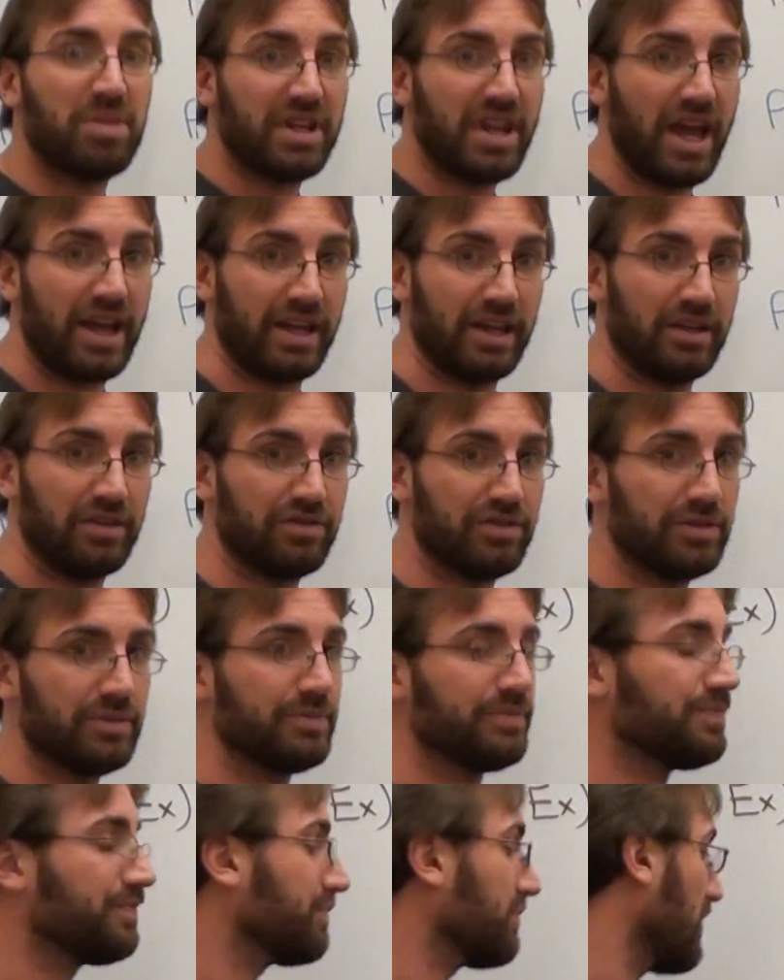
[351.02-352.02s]
be negative.
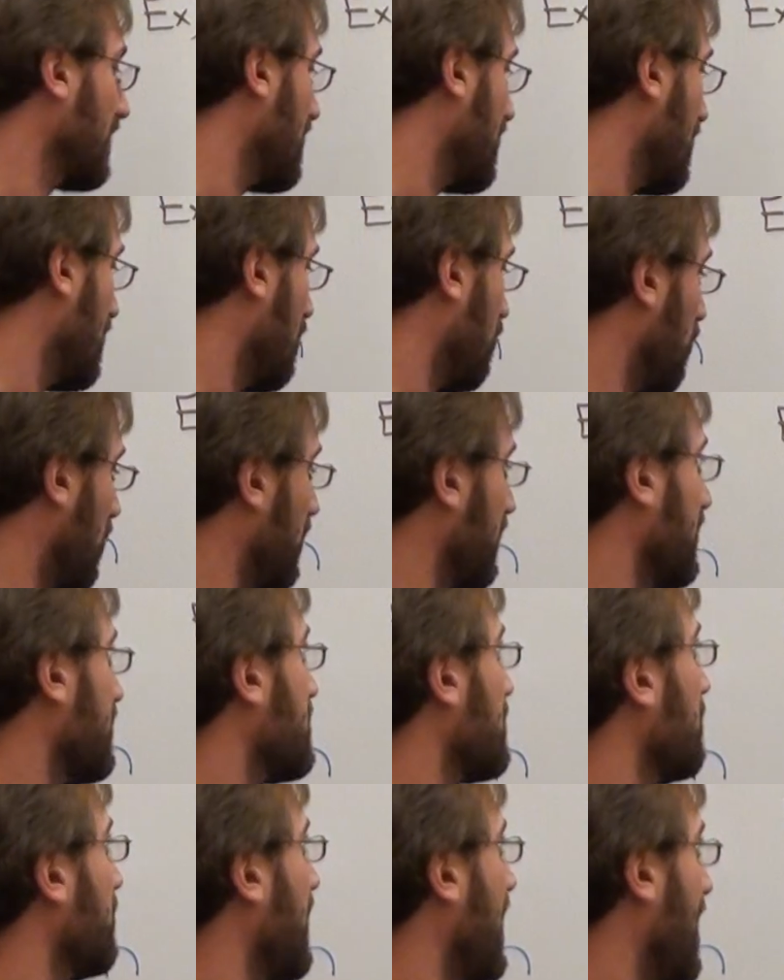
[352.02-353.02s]
Well,
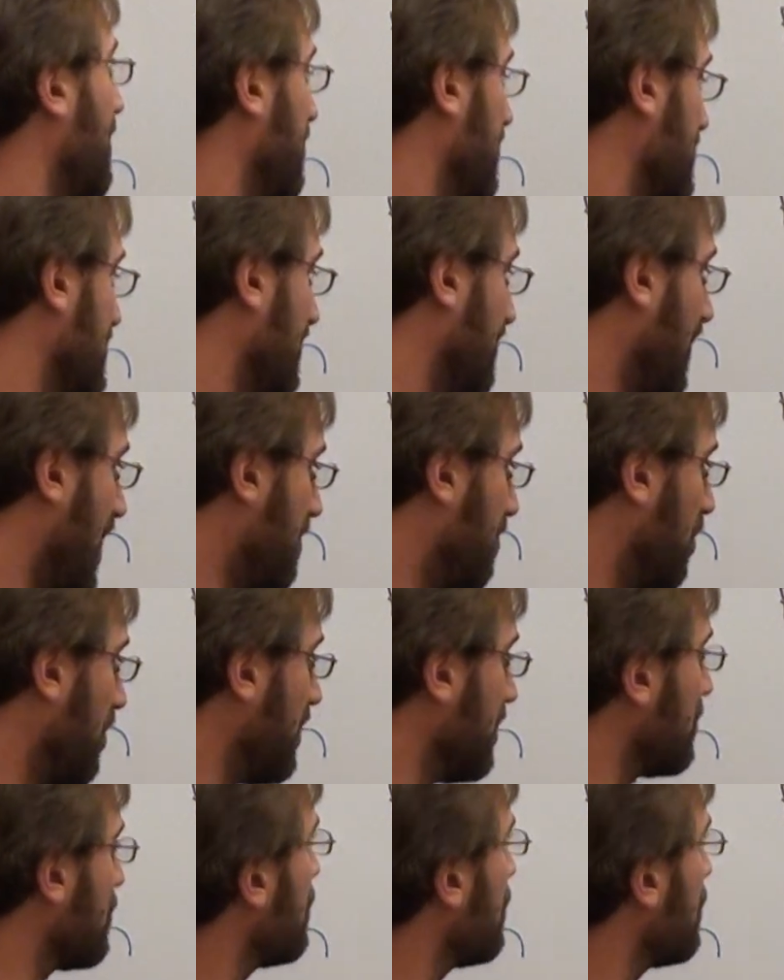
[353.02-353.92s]
let's see what happens. If I put in